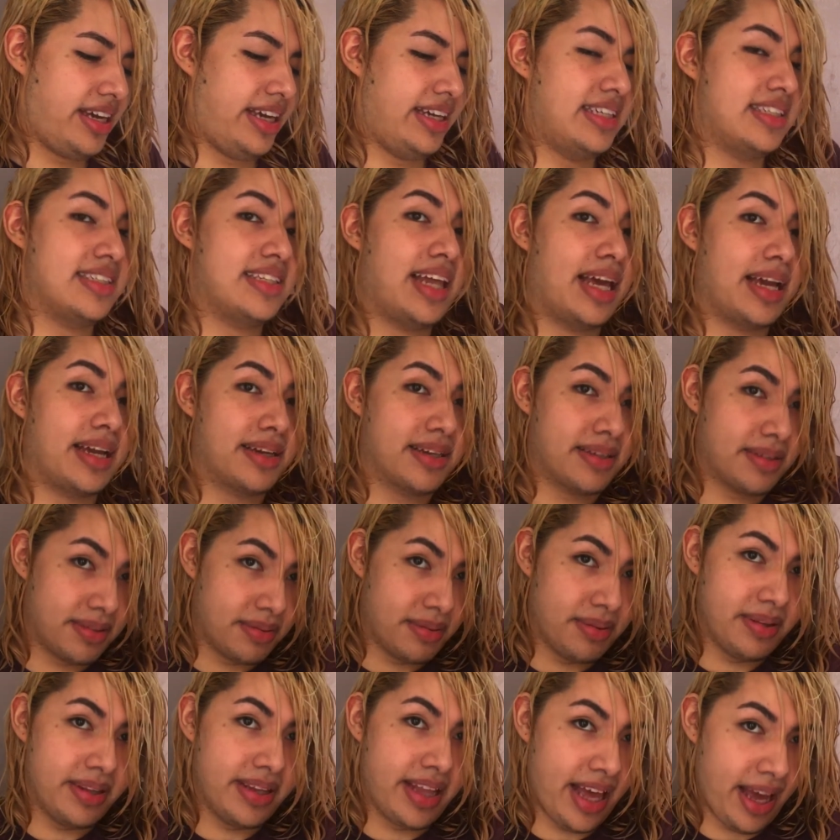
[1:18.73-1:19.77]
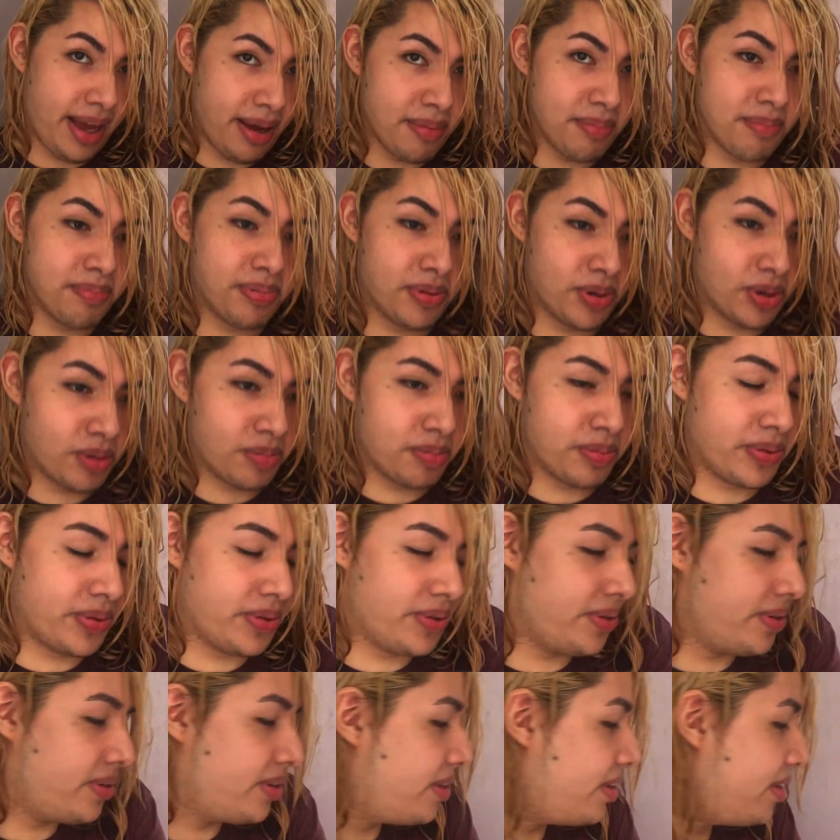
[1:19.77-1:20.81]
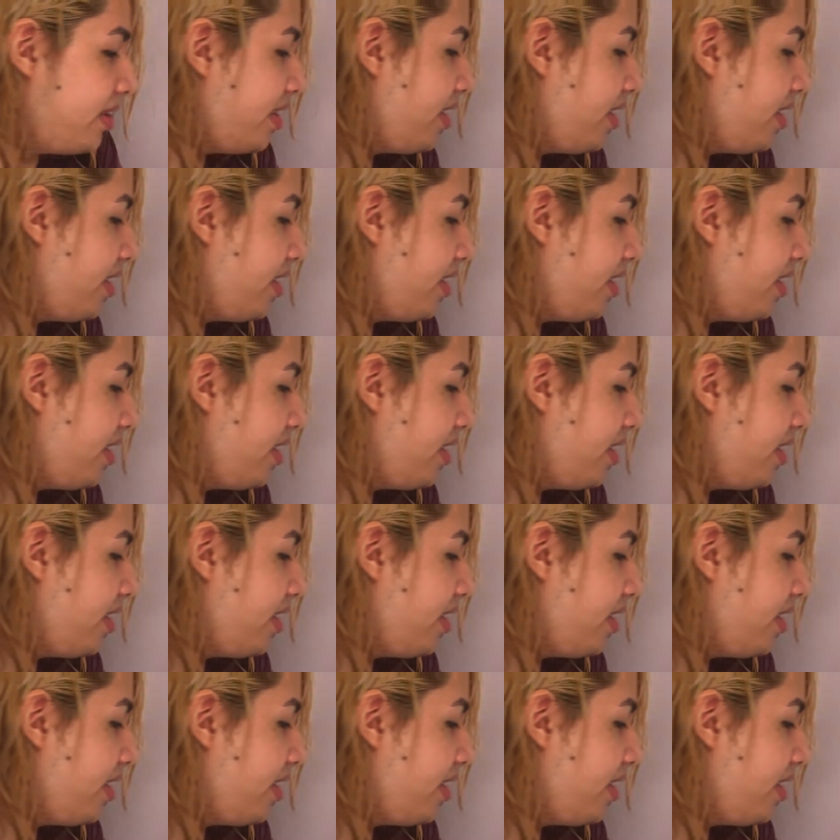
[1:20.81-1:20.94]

and it's like damn purple.